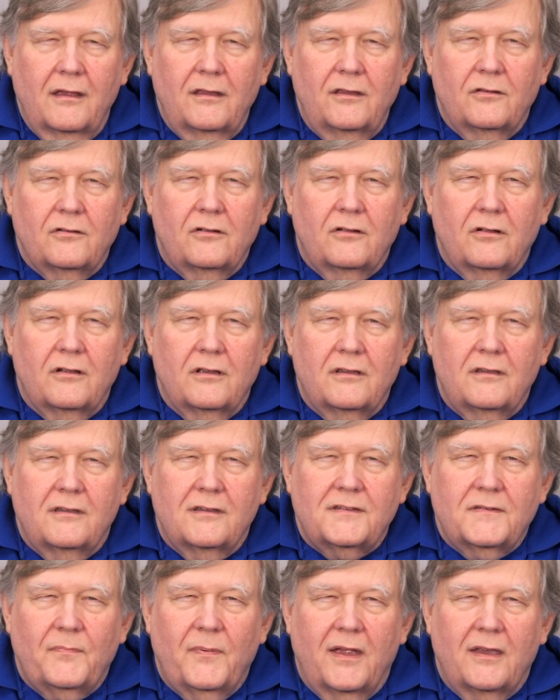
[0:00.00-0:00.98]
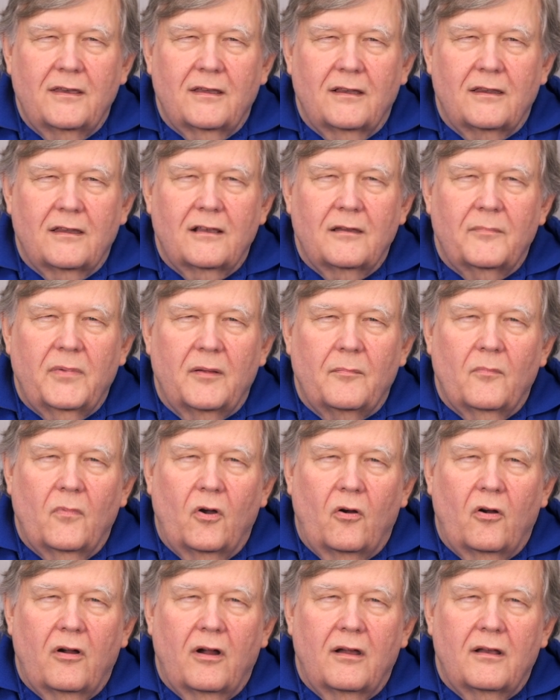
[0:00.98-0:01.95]
you could spend a little bit
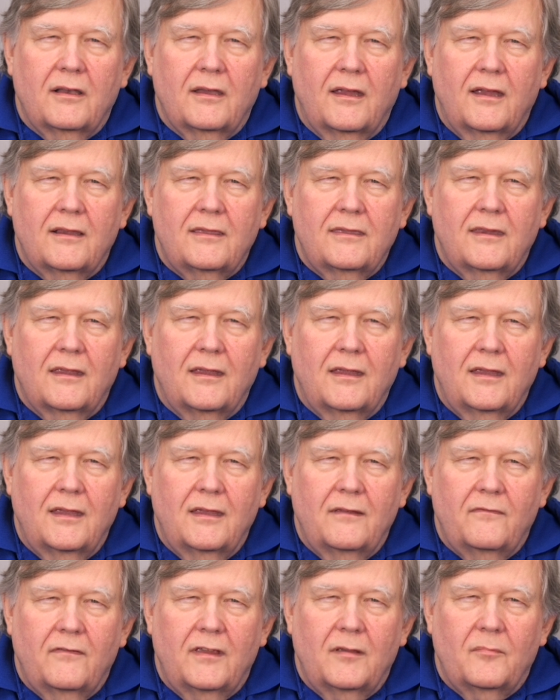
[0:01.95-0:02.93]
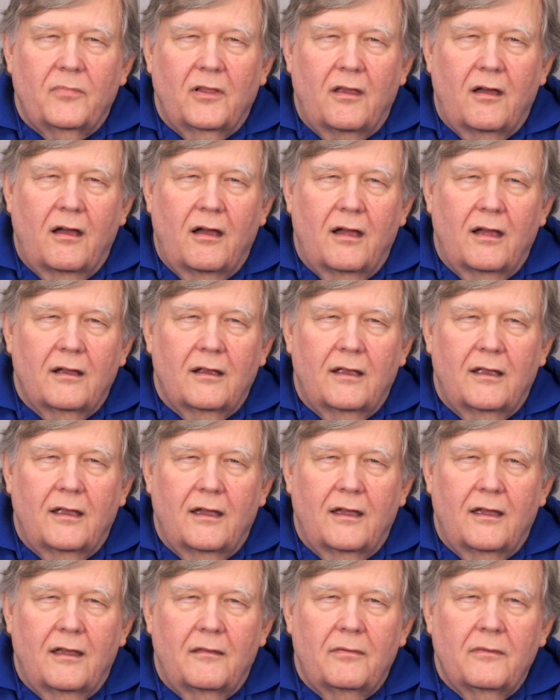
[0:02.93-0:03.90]
more and get the
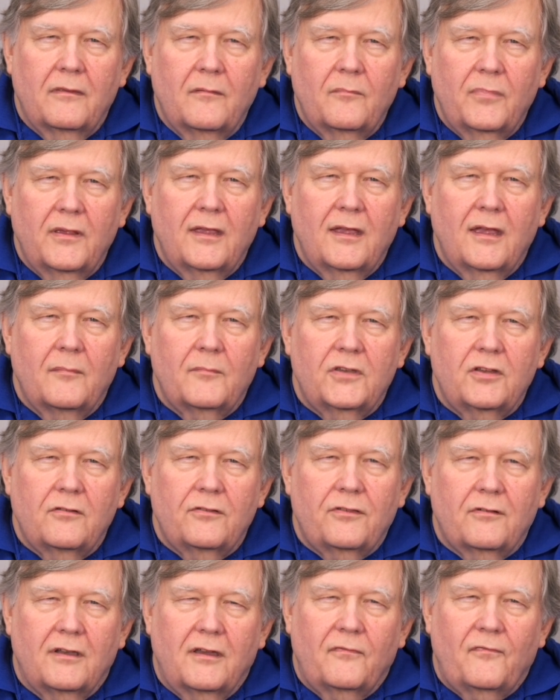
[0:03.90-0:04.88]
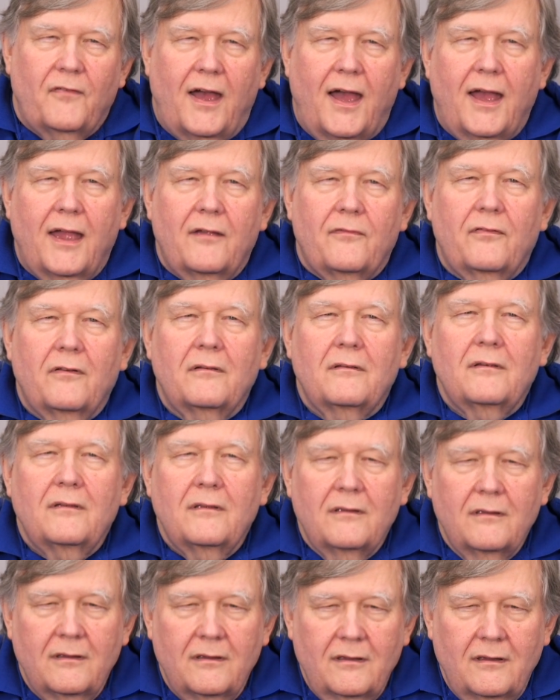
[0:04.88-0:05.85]
EEVblog BM235,
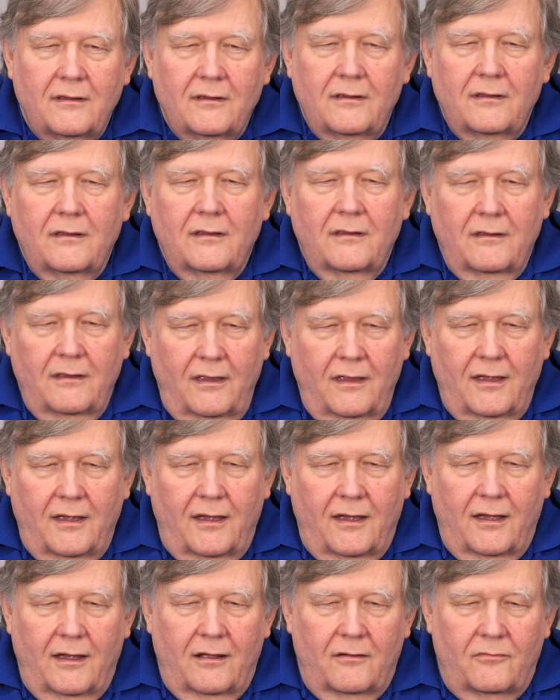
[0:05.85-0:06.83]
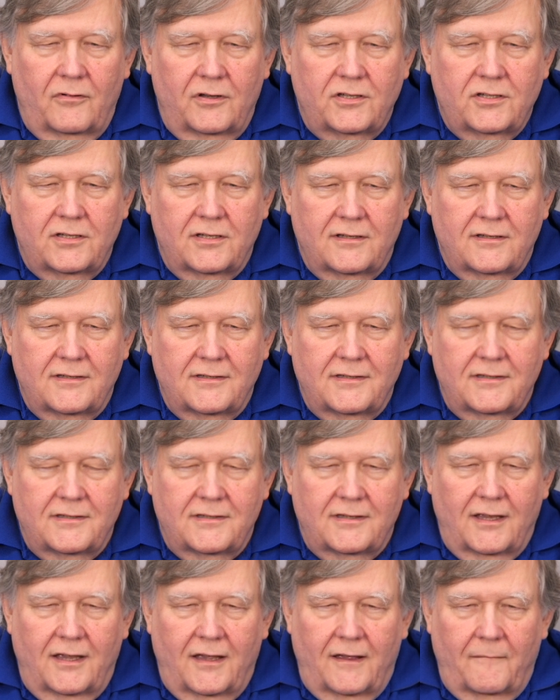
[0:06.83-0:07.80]
uh, uh, which
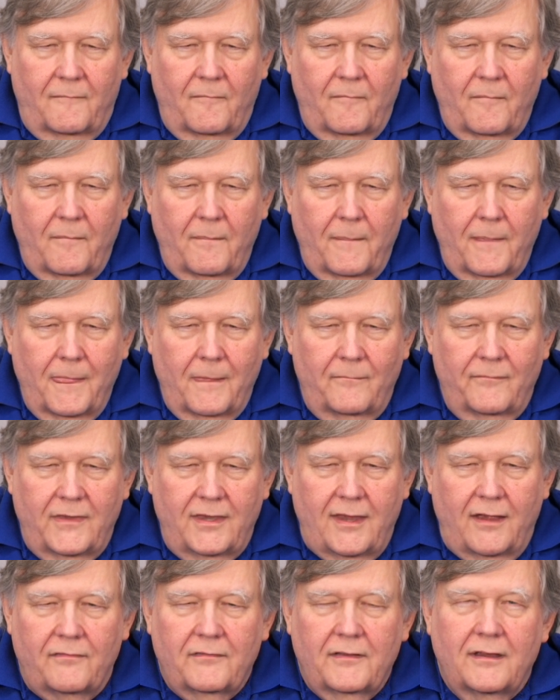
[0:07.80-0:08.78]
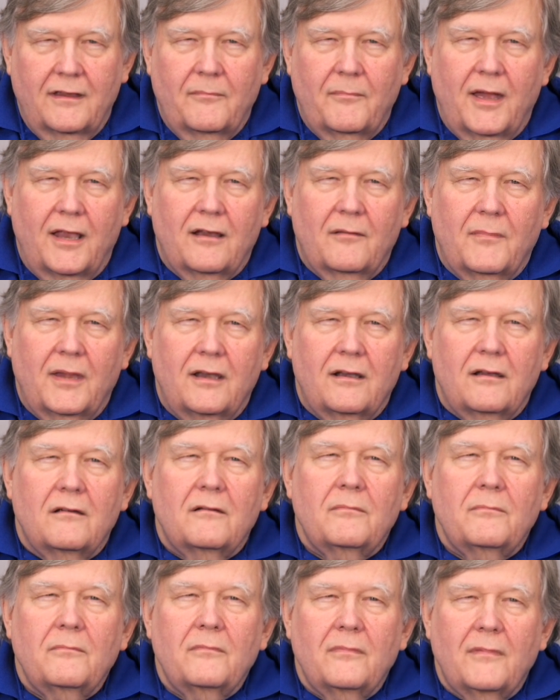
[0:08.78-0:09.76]
is uh, definitely a better
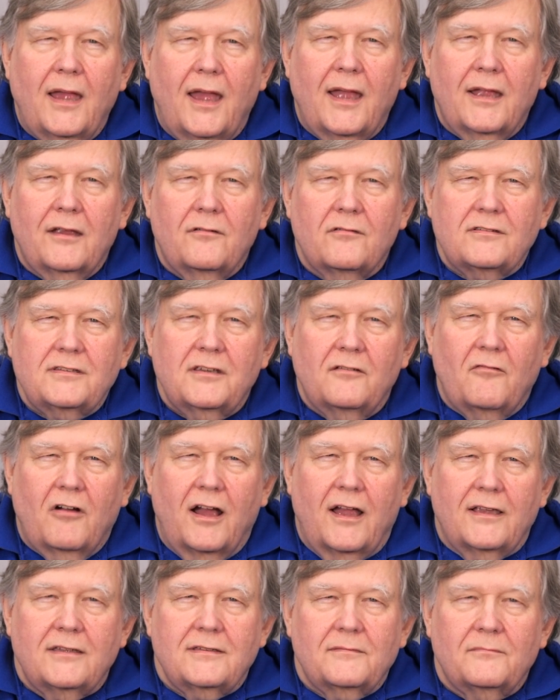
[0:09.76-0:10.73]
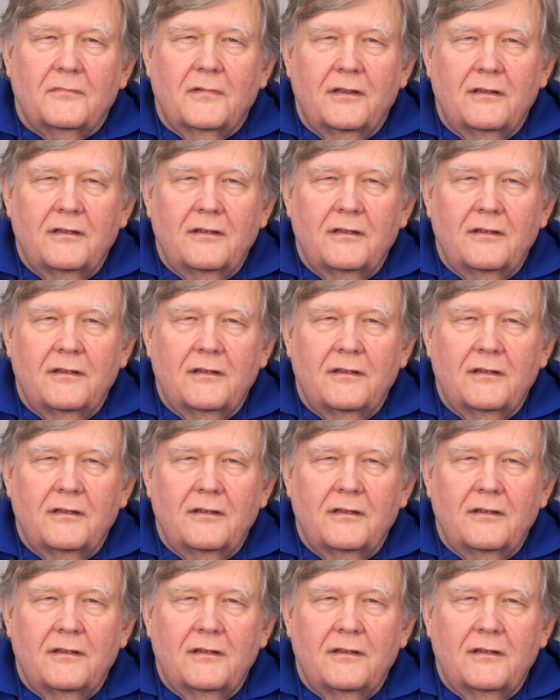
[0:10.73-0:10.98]
meter accuracy wise.